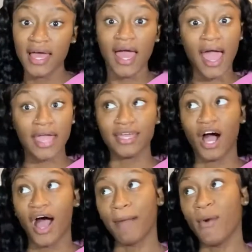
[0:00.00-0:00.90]
And
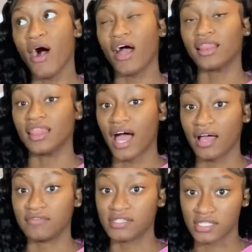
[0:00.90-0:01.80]
y'all, I bought a lot
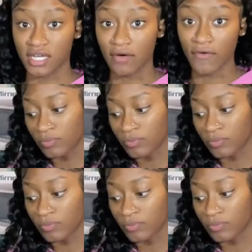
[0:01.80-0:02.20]
of stuff.